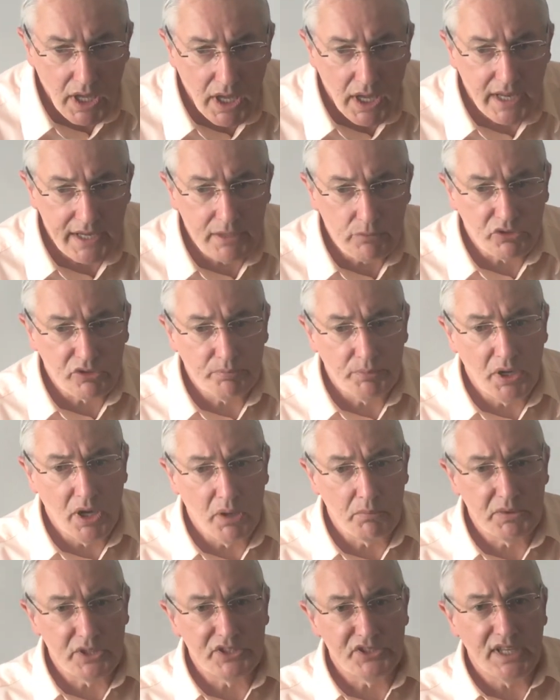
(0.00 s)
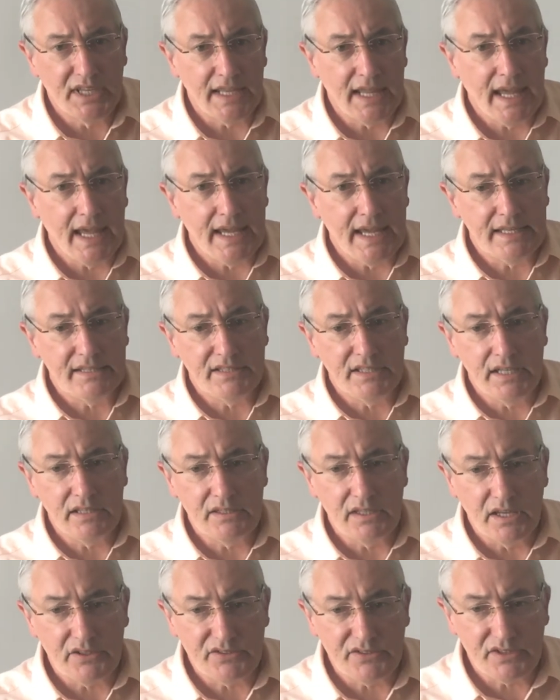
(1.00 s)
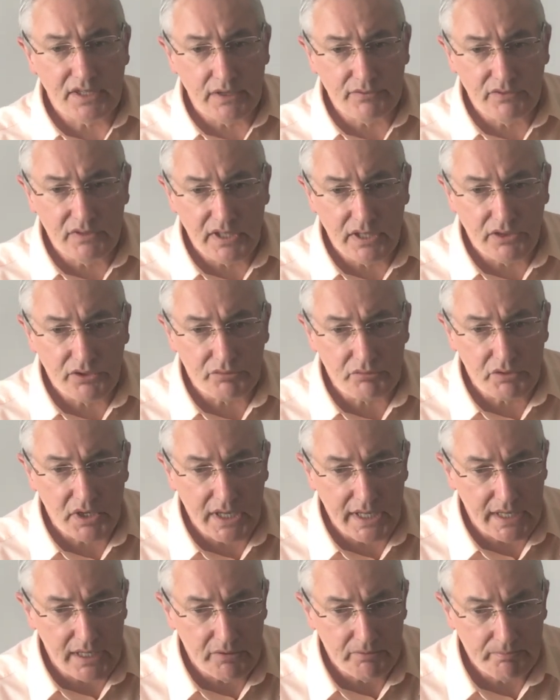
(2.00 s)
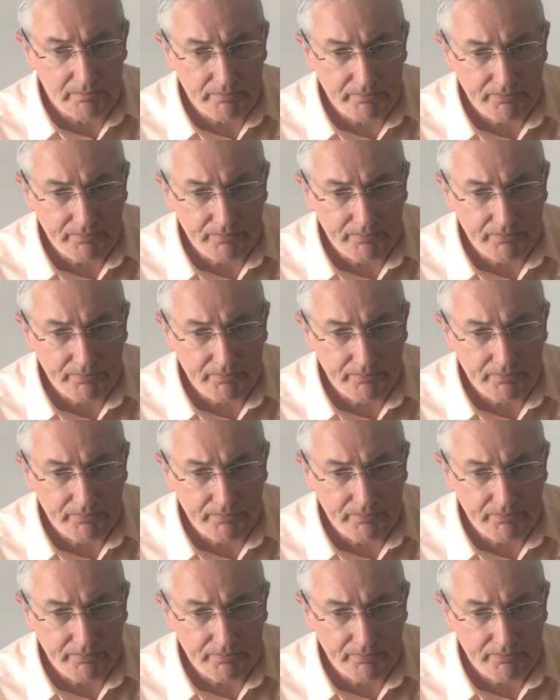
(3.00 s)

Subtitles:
and it was published in 1873.